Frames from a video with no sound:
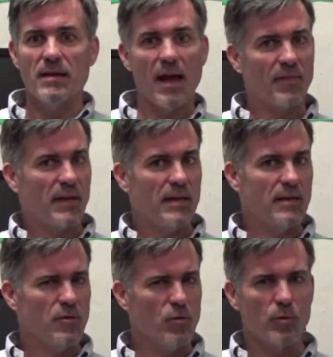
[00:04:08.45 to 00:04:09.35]
Not that
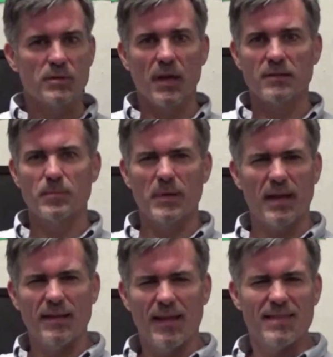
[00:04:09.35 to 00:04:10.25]
he knew it was us, but
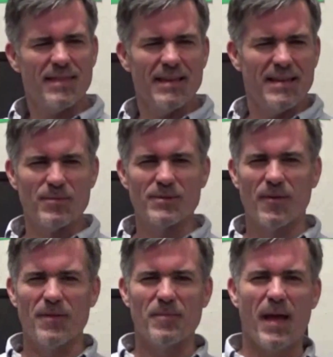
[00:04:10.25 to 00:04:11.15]
I think he was
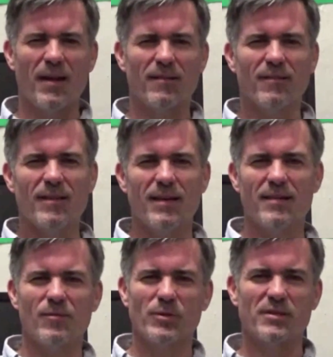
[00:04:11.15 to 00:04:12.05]
on the panel
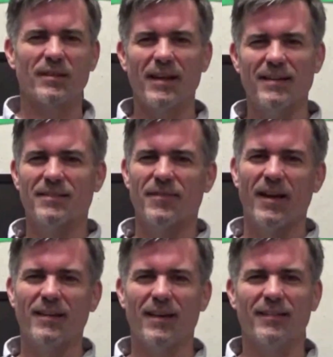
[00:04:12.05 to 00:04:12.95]
and was delighted to
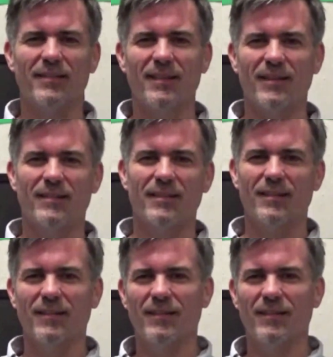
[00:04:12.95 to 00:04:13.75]
find out that,